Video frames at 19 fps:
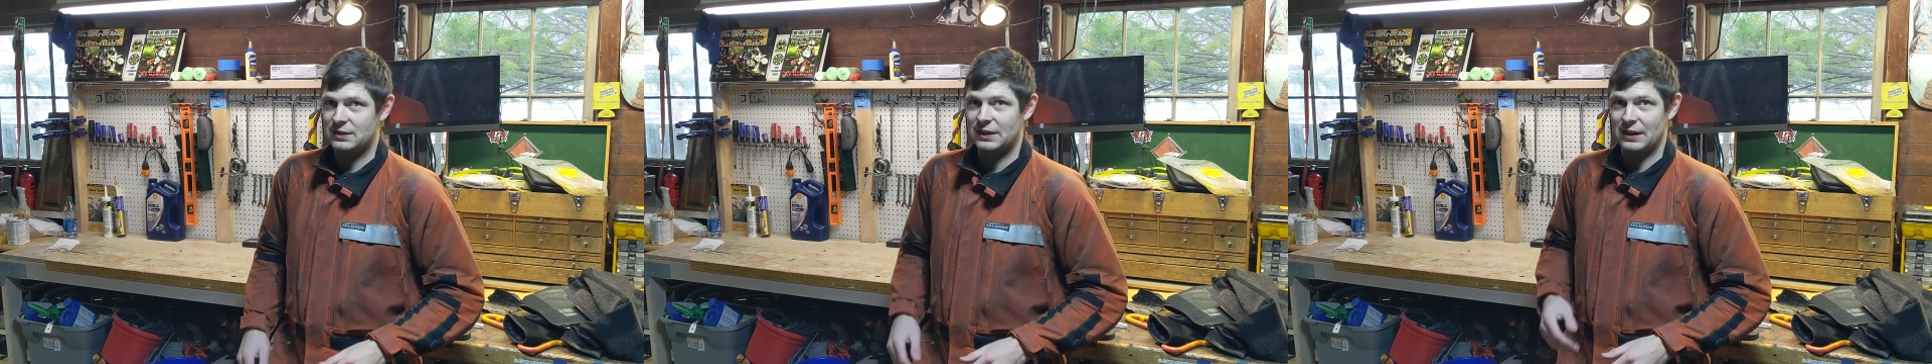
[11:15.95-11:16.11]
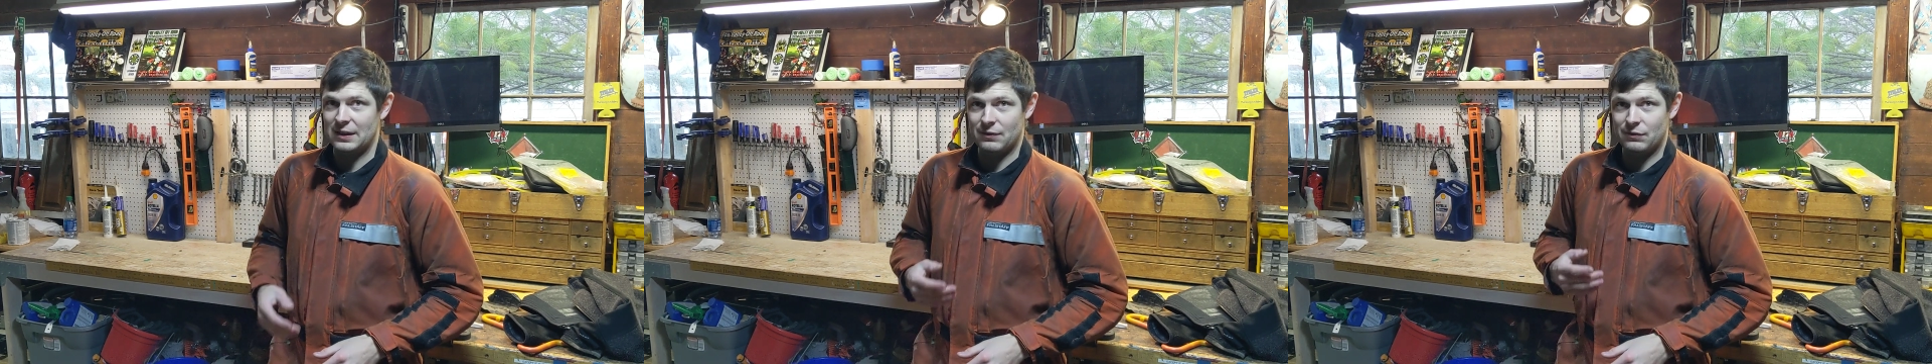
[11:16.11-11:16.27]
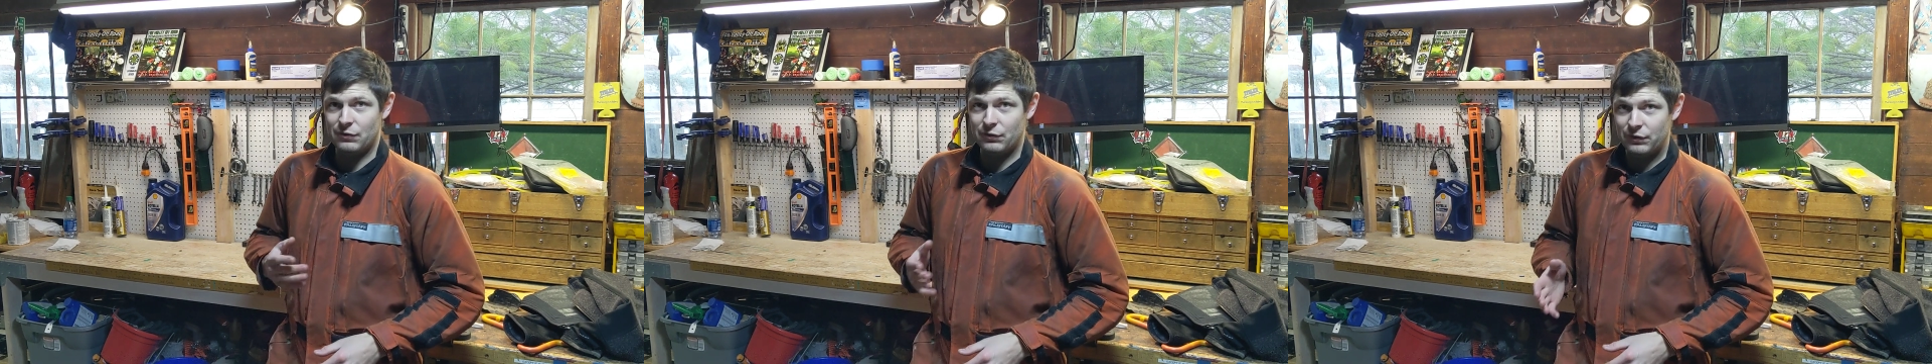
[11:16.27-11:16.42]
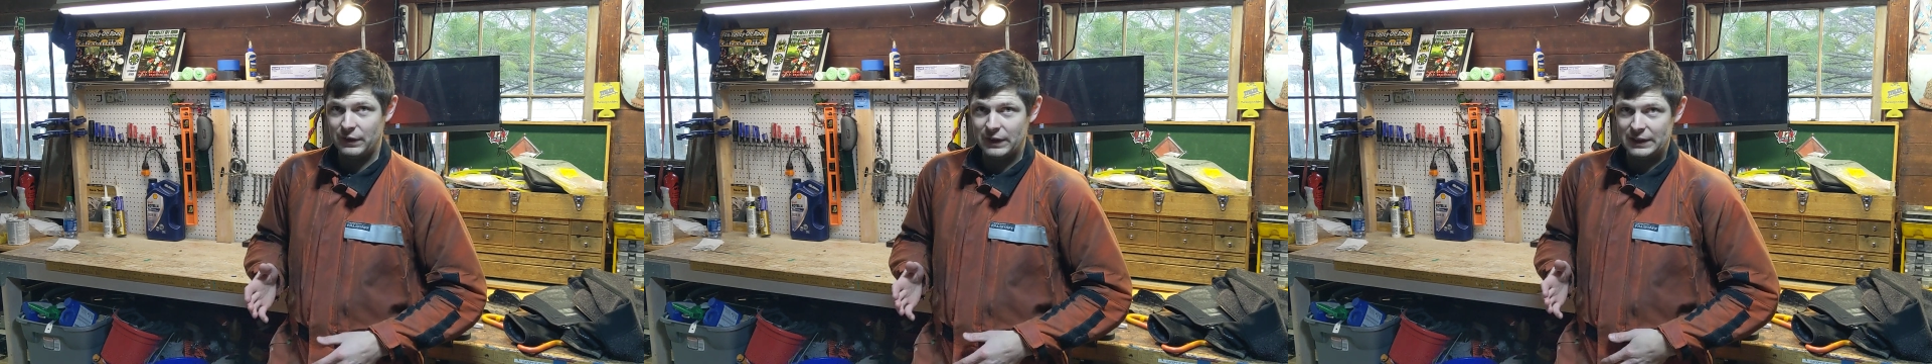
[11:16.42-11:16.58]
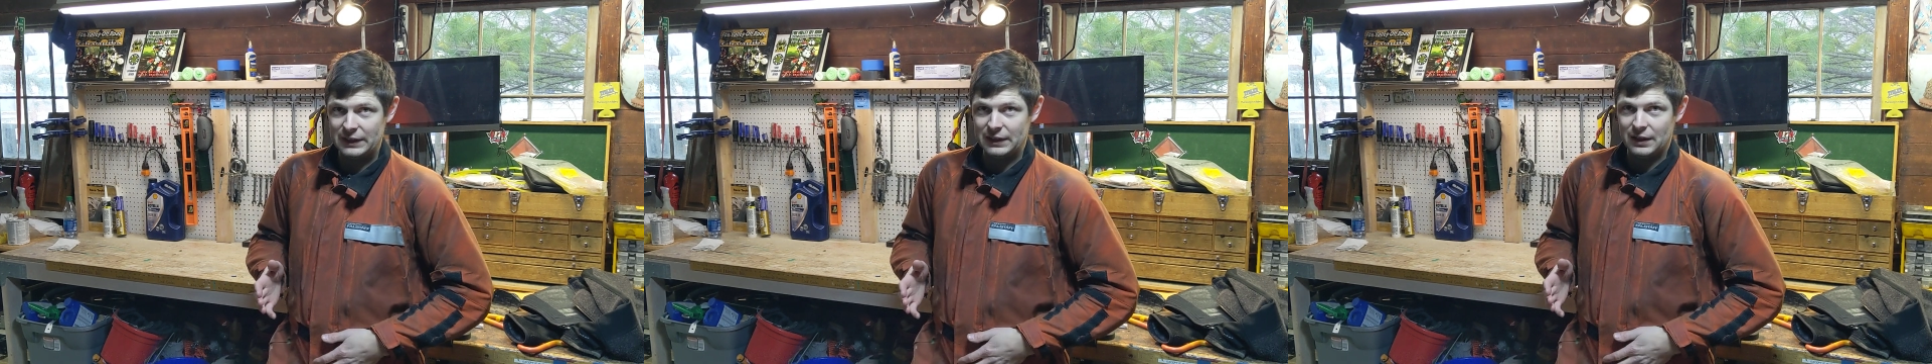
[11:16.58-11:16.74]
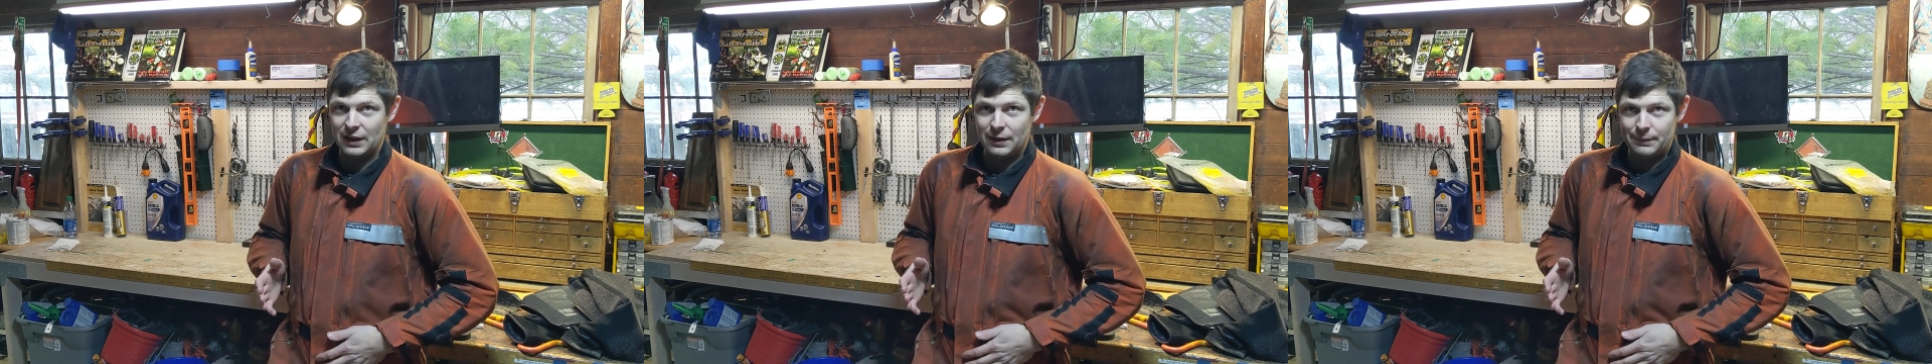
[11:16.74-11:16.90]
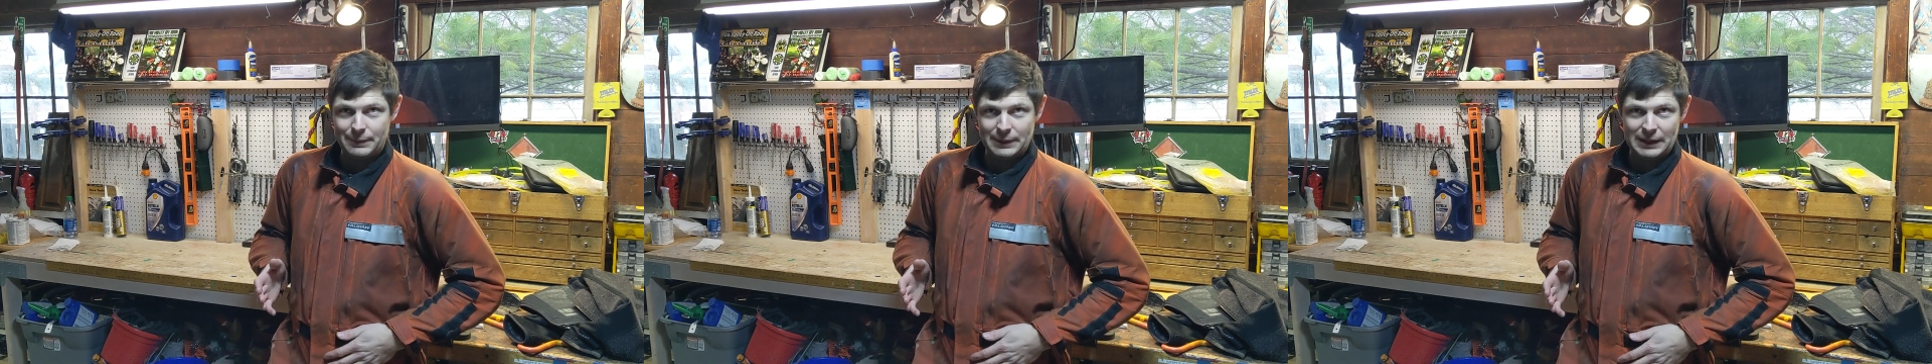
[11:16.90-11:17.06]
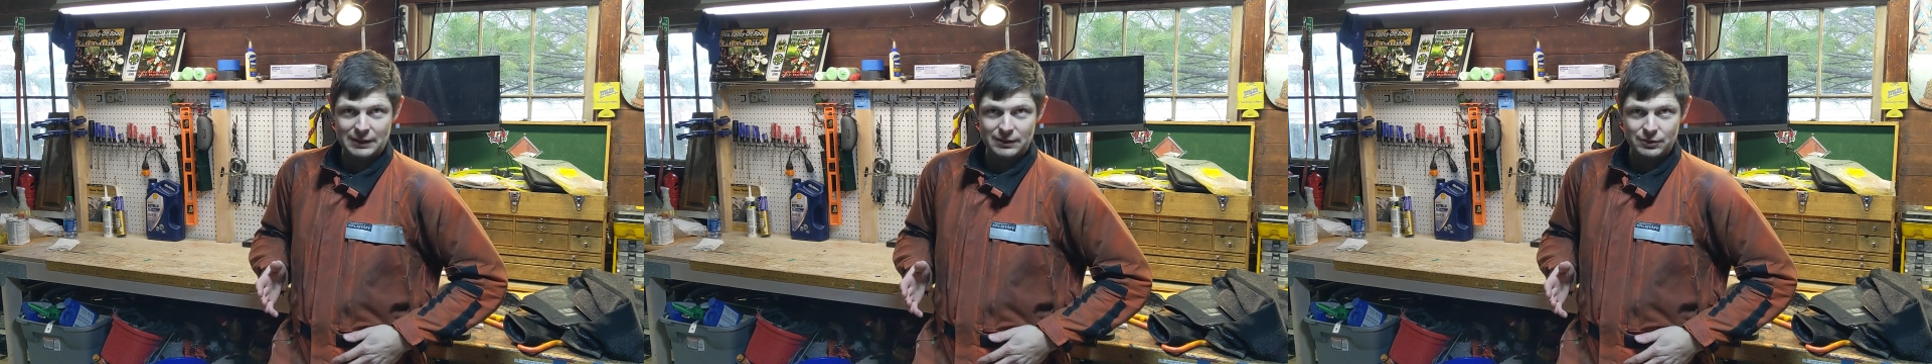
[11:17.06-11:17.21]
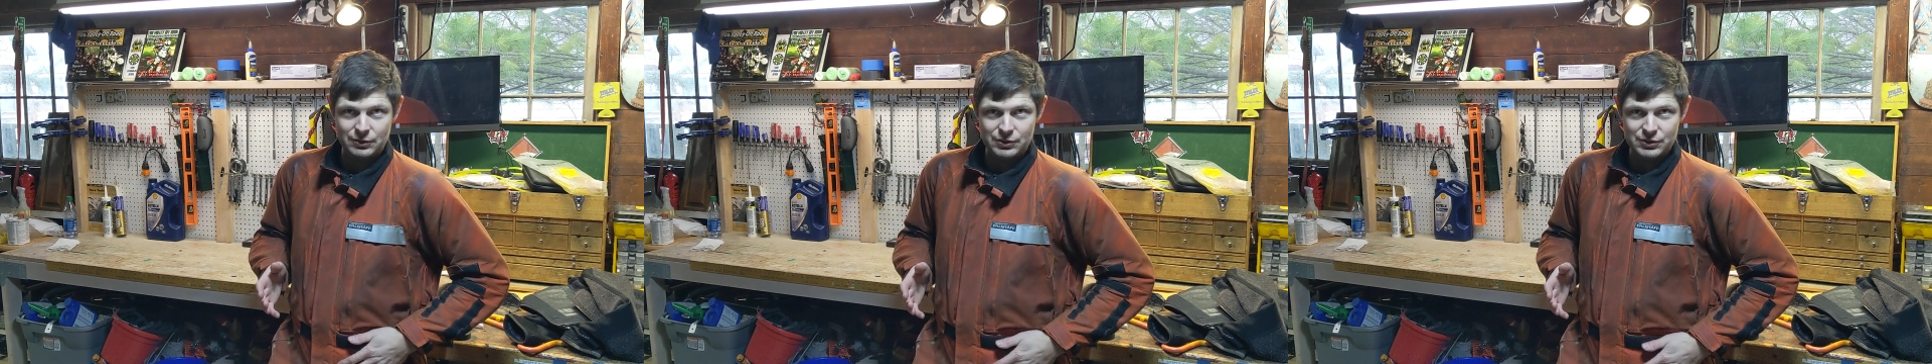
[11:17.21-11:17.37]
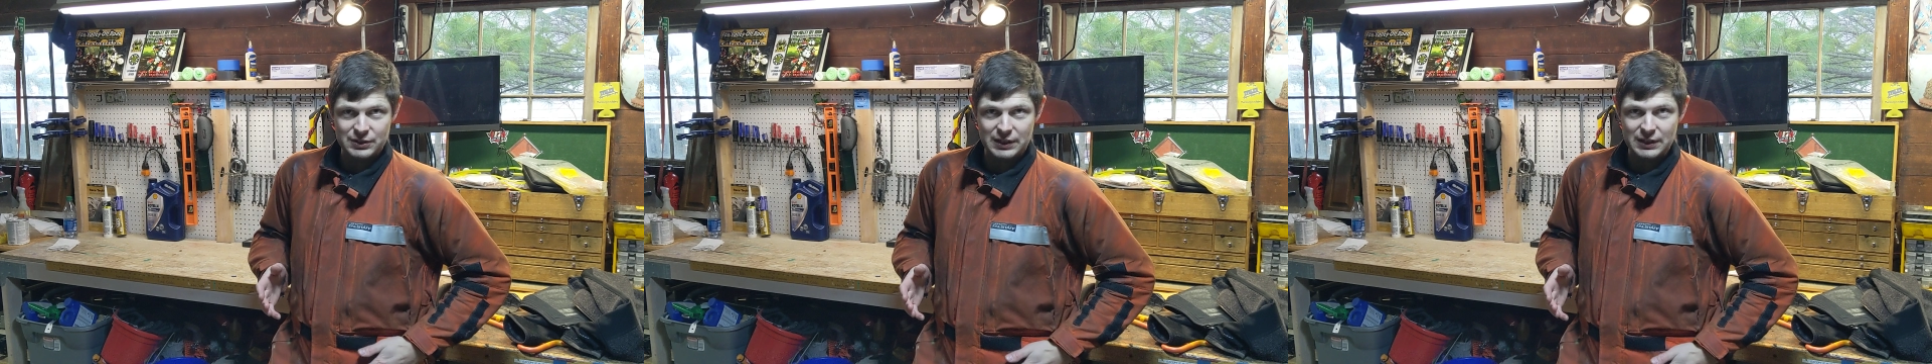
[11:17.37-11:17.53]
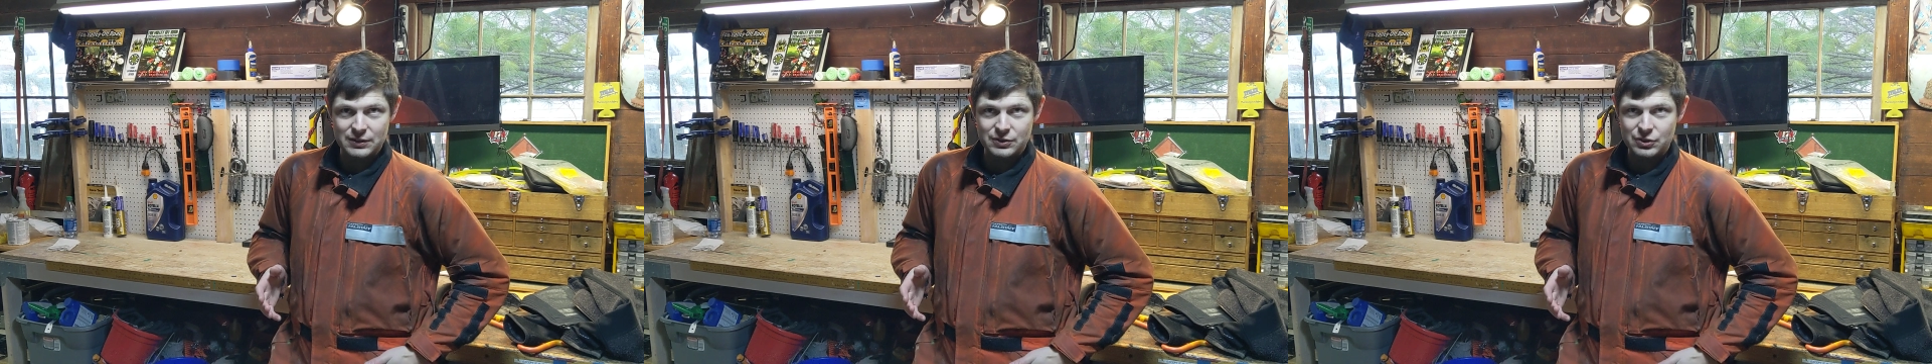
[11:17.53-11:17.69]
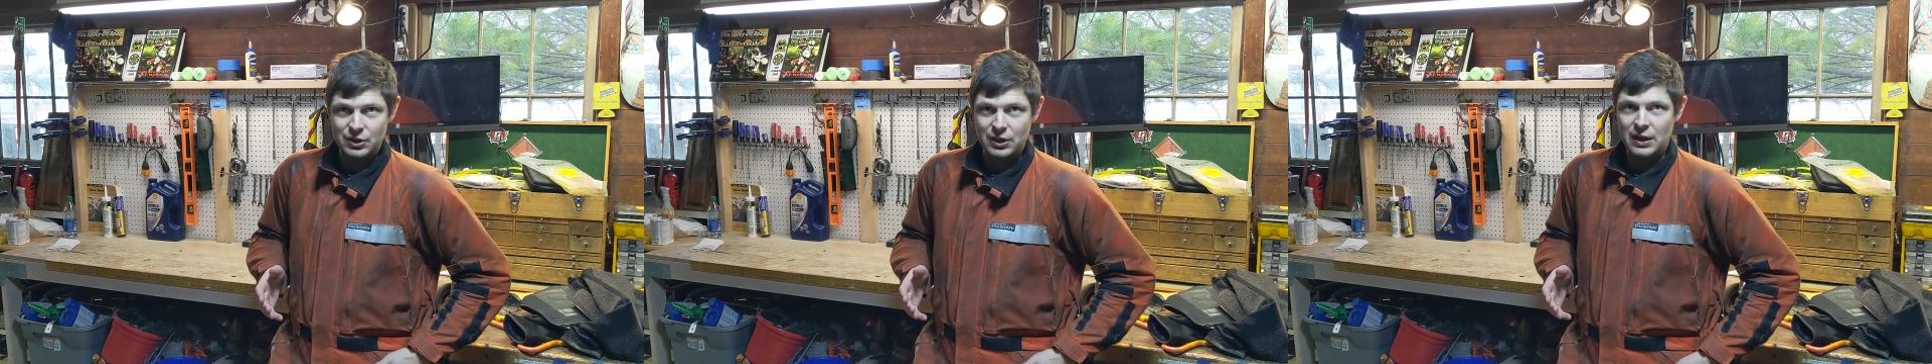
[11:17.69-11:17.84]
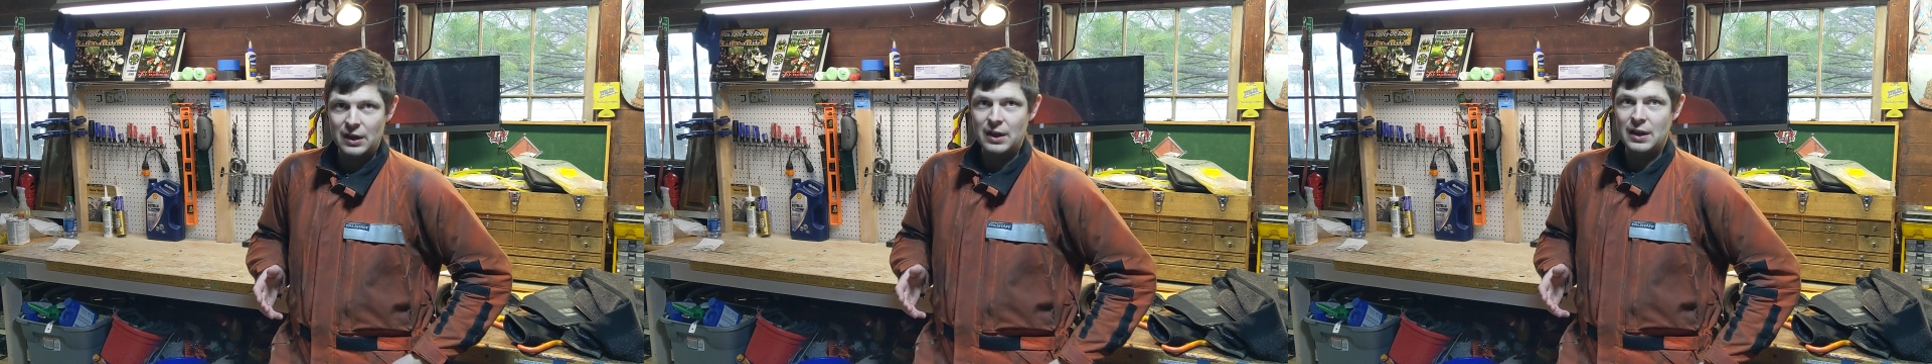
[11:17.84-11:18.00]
get fitted up at Aerostich.